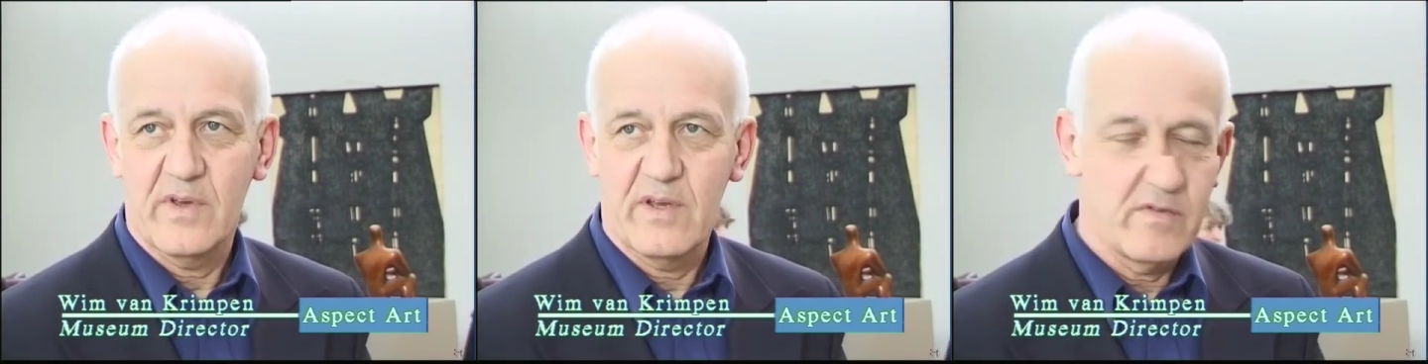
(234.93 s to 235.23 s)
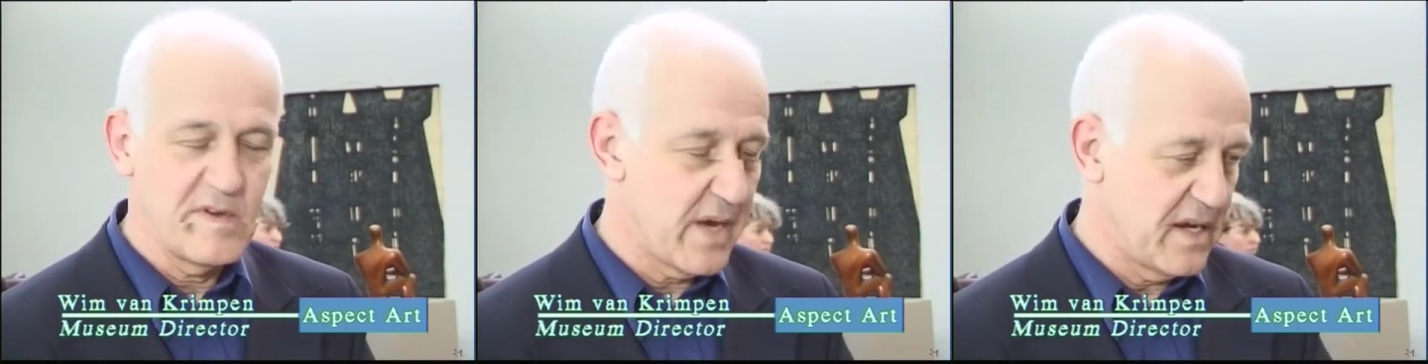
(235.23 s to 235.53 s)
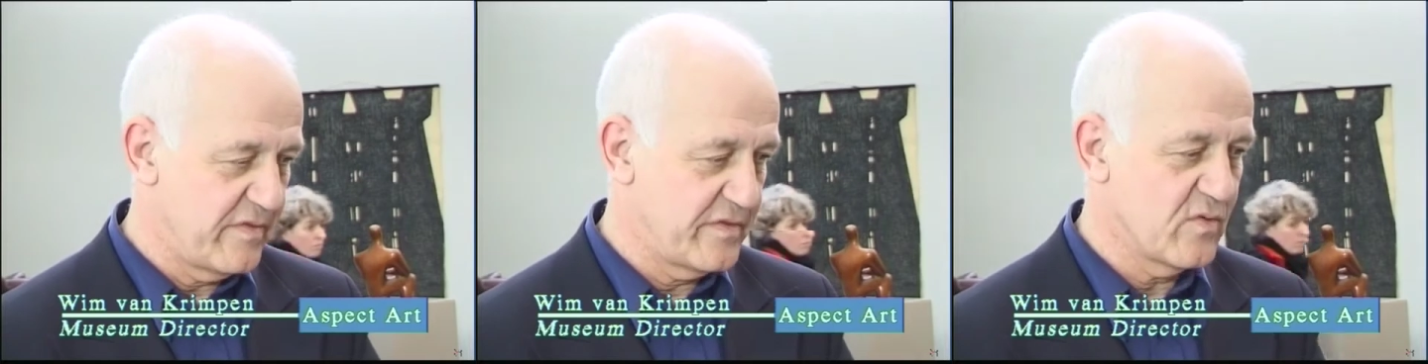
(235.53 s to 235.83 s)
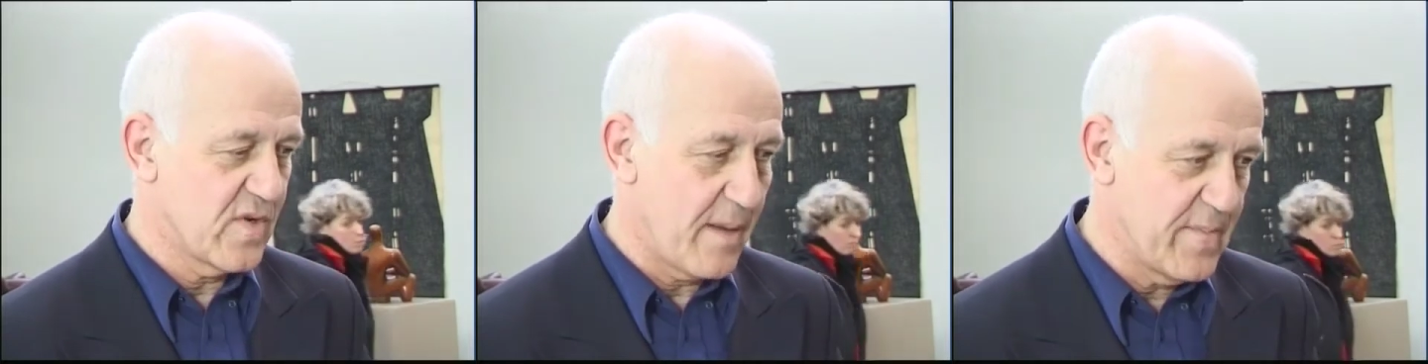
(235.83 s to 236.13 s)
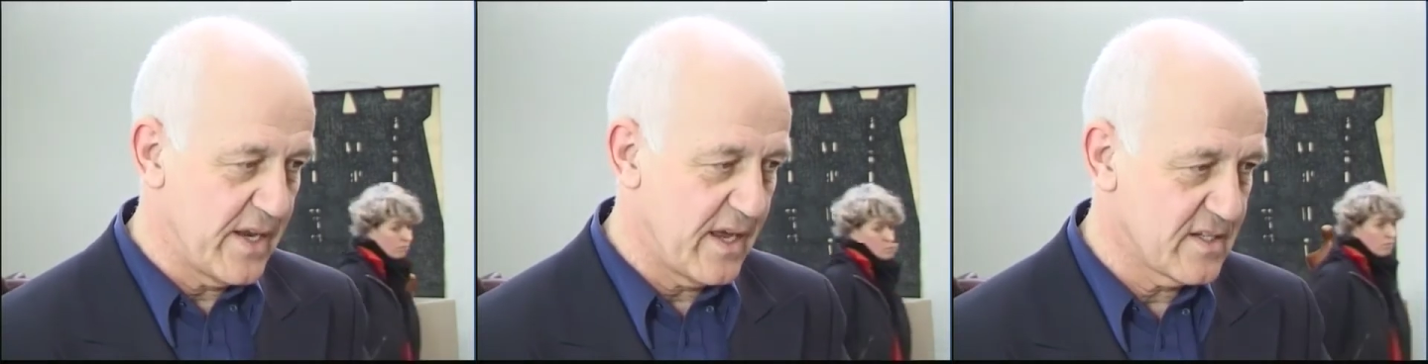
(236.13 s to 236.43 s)
we made a few
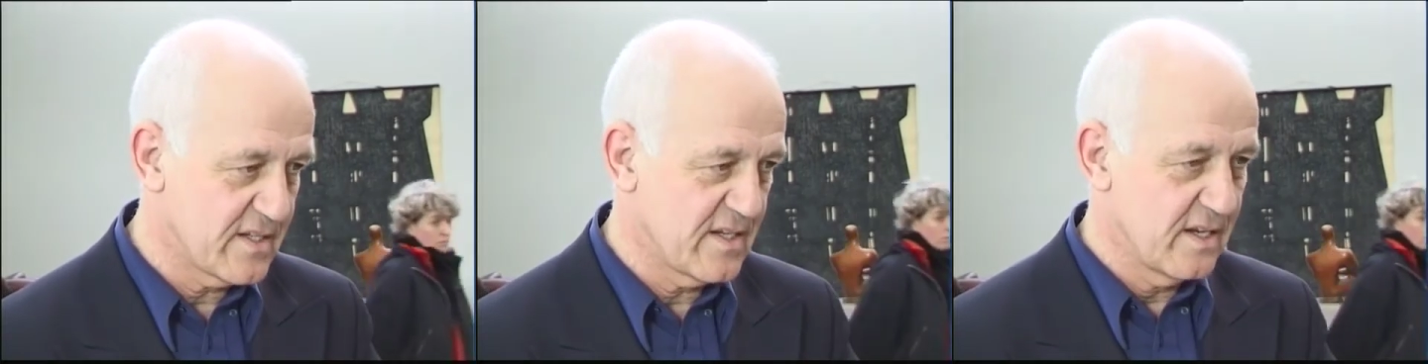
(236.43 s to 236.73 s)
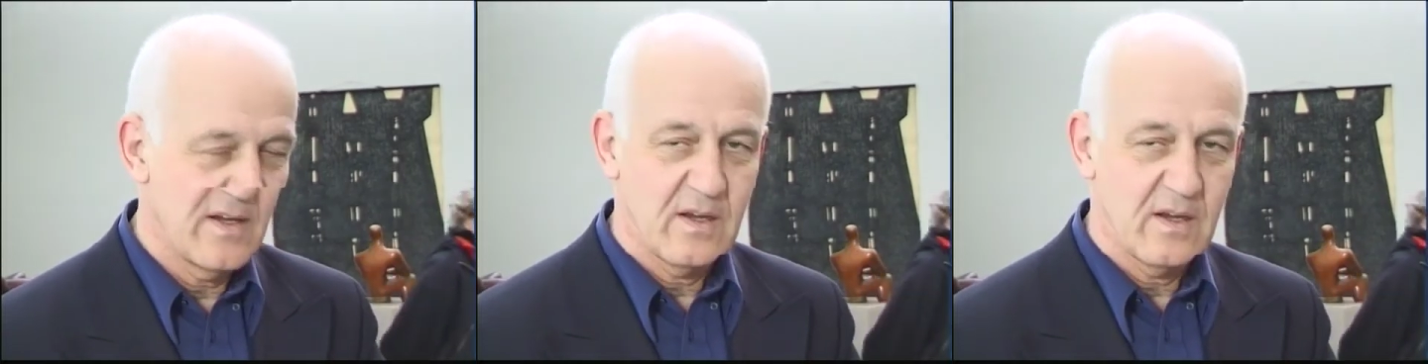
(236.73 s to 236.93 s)
cabinets